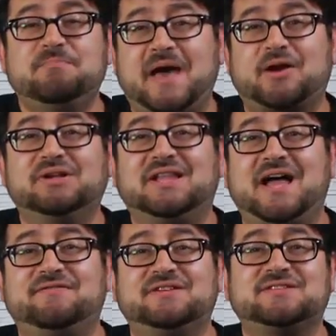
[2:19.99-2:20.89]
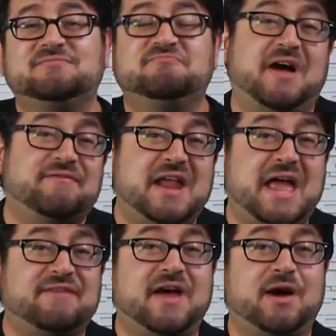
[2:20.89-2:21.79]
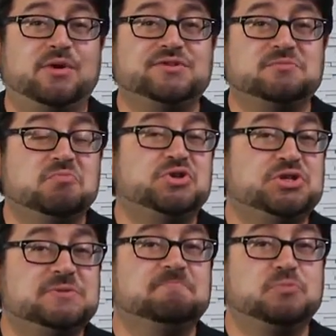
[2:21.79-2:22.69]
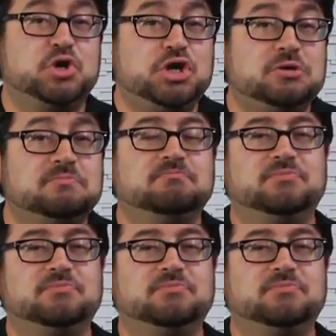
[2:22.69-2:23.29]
Battery life is 5.5 hours, which is good.